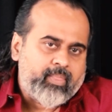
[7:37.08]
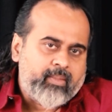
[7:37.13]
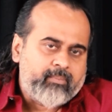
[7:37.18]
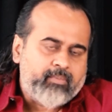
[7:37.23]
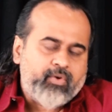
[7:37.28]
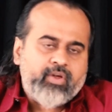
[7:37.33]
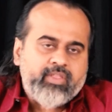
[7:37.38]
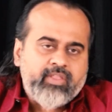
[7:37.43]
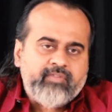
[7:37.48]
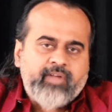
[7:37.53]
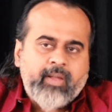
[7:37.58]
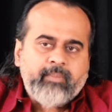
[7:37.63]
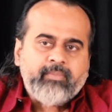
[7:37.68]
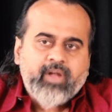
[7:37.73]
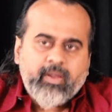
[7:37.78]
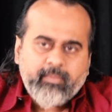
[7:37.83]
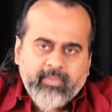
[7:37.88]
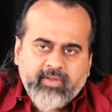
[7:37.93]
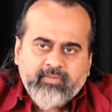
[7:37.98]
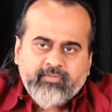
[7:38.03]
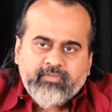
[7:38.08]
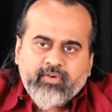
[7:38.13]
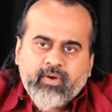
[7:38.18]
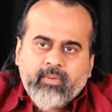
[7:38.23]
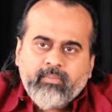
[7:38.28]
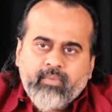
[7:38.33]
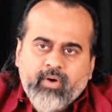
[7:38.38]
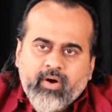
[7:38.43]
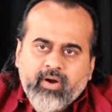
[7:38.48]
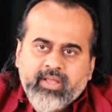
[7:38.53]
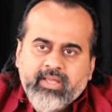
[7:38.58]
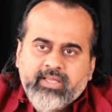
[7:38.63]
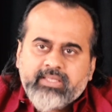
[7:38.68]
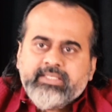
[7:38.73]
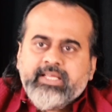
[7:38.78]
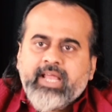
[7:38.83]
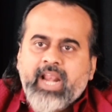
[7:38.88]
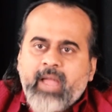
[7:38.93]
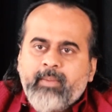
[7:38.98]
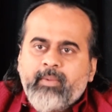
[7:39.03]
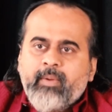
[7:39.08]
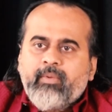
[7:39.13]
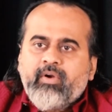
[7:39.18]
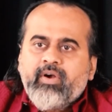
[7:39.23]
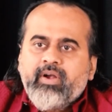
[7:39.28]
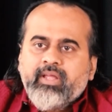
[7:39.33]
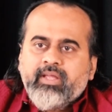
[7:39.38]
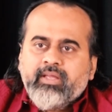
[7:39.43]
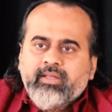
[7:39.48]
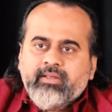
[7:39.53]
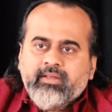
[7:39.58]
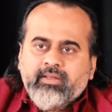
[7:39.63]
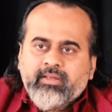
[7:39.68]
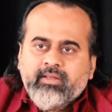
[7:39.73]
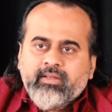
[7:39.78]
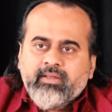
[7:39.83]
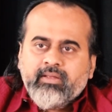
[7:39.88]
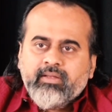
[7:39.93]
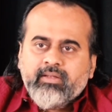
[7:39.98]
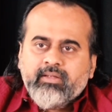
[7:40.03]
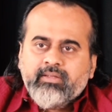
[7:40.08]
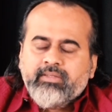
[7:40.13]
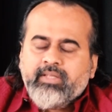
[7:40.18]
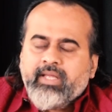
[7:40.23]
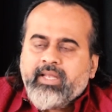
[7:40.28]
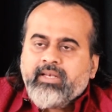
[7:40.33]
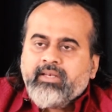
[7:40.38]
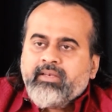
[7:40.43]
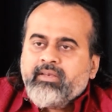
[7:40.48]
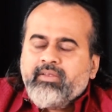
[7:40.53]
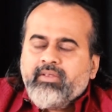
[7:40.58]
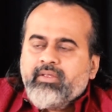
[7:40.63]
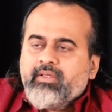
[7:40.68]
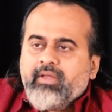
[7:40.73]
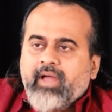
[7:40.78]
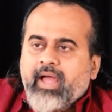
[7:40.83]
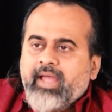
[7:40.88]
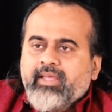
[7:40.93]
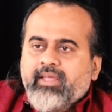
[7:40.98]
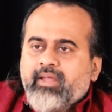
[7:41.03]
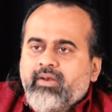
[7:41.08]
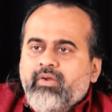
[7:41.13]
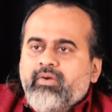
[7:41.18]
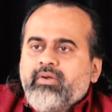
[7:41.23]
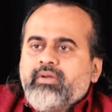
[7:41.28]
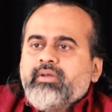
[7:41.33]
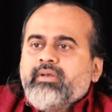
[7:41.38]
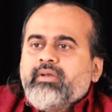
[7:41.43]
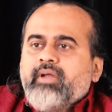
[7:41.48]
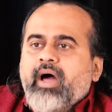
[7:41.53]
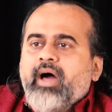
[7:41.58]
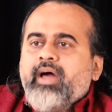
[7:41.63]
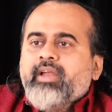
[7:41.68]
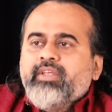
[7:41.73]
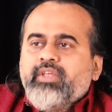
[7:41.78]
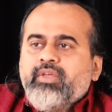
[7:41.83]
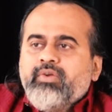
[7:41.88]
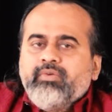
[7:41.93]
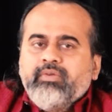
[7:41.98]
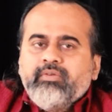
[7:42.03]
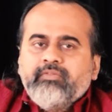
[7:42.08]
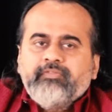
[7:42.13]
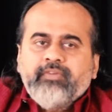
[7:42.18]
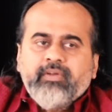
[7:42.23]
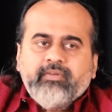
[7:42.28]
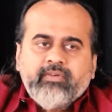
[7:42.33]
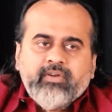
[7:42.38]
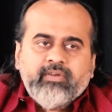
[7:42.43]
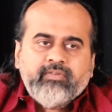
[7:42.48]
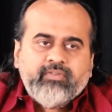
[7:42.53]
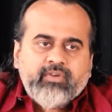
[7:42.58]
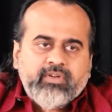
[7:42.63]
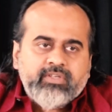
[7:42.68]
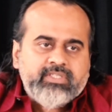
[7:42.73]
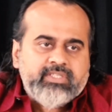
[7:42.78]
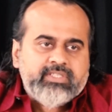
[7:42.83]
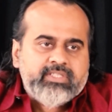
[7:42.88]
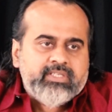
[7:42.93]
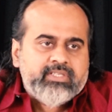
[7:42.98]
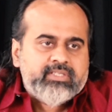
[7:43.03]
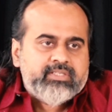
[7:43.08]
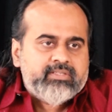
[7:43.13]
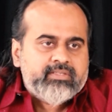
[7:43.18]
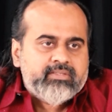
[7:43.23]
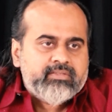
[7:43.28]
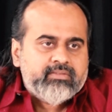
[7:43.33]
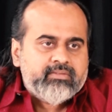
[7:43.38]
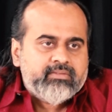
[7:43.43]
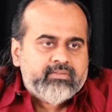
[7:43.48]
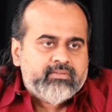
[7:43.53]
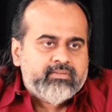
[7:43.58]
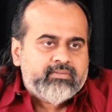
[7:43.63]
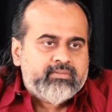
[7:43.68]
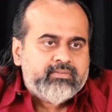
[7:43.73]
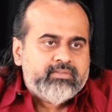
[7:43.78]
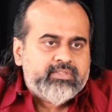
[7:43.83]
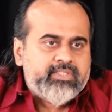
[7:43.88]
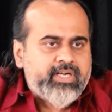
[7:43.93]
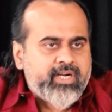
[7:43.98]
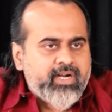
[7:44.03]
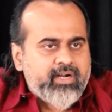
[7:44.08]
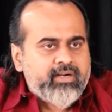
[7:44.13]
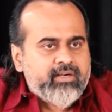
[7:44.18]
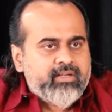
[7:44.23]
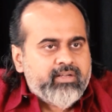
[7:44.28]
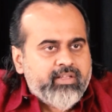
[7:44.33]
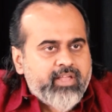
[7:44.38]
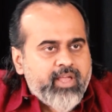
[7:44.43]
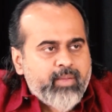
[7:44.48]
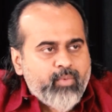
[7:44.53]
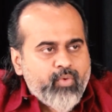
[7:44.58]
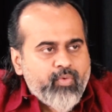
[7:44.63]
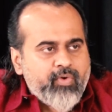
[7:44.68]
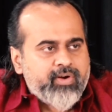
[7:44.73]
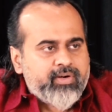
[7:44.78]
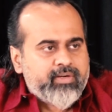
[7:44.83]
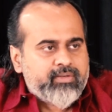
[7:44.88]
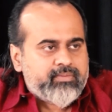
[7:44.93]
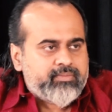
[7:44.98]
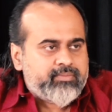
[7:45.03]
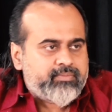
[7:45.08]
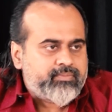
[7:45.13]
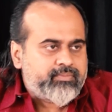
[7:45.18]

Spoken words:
Because if I am coming from bodies, then I am a body. Then I cannot argue in favor of consciousness. Settled, game over.